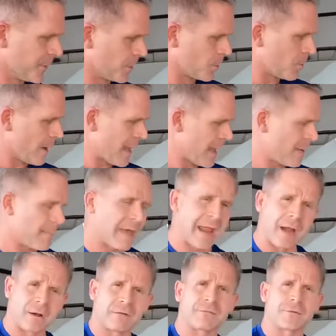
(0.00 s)
ram
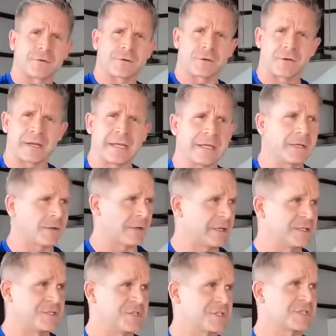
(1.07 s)
air for your heater
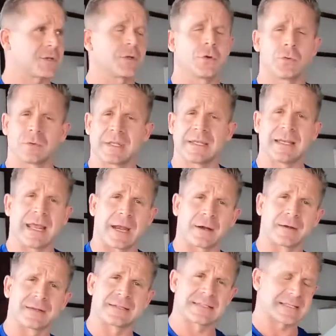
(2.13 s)
and just cooling
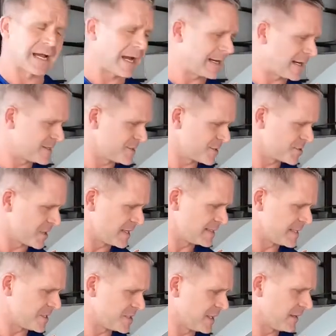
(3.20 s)
air inside as you're
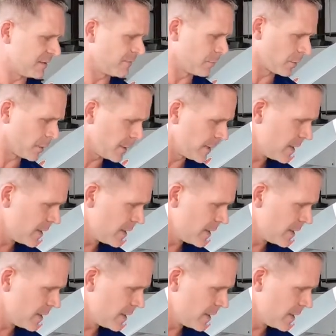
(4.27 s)
transitioning forward.